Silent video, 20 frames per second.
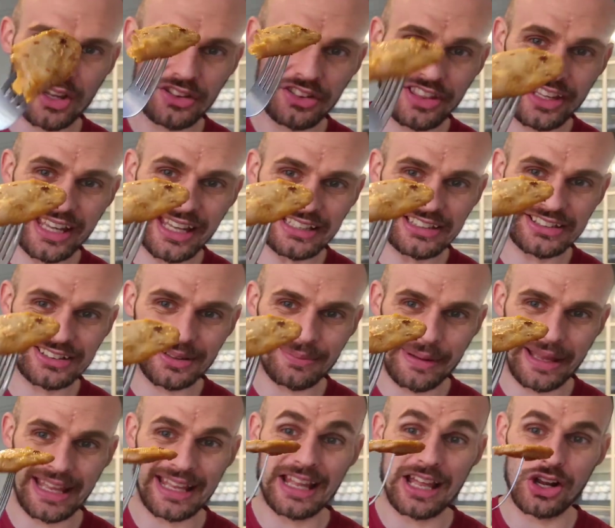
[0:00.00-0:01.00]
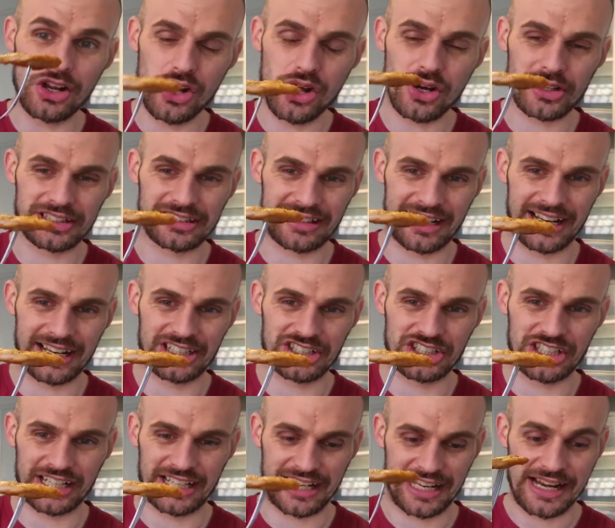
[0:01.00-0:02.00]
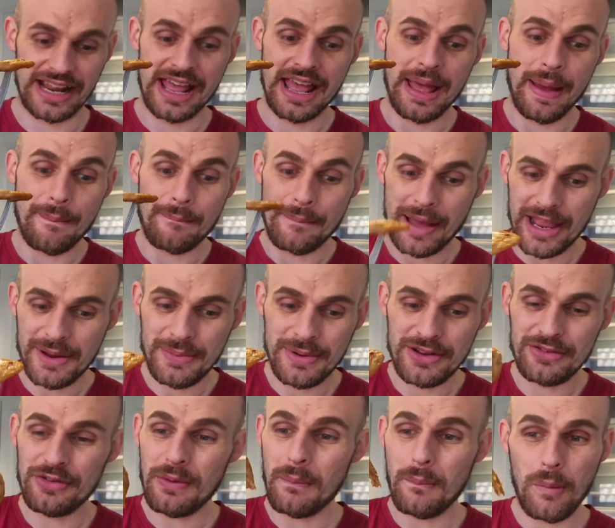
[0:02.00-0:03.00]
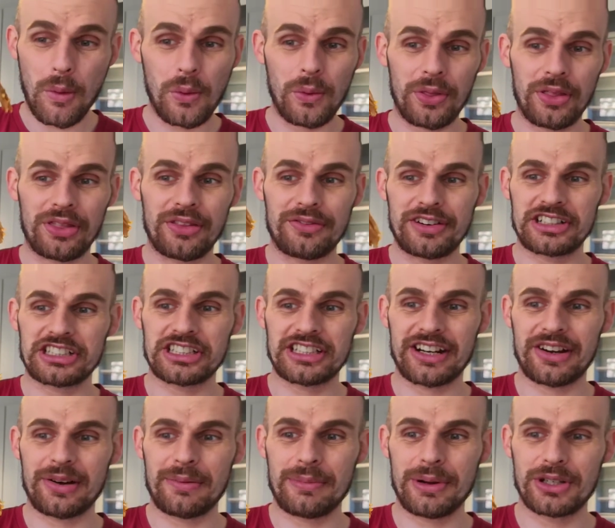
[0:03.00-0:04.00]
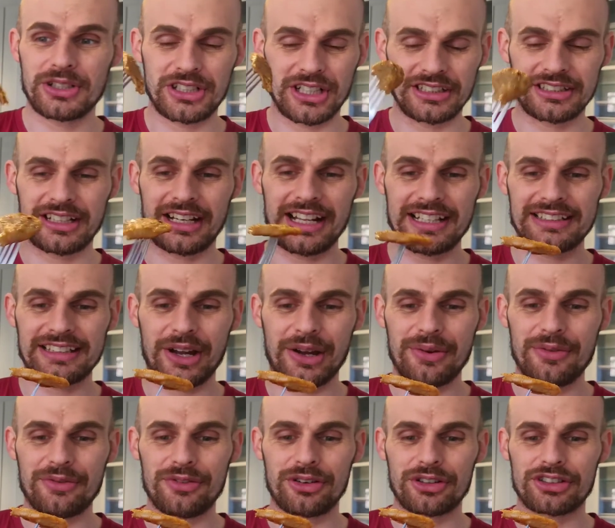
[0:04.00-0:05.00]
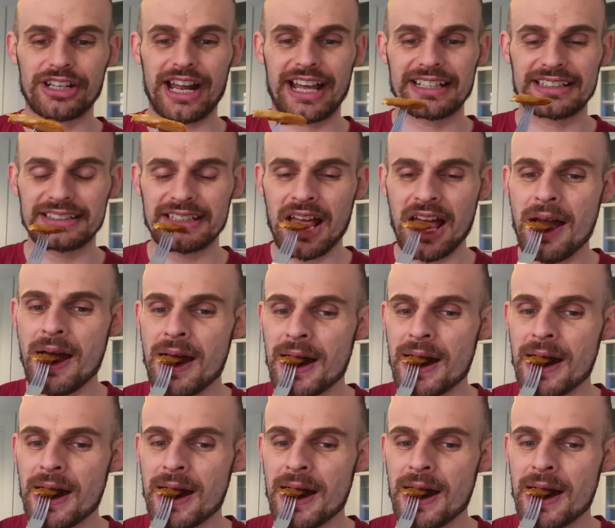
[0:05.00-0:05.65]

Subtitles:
This to me looks like chicken, maybe even more than the vegetarian butcher. So let's go in for a taste.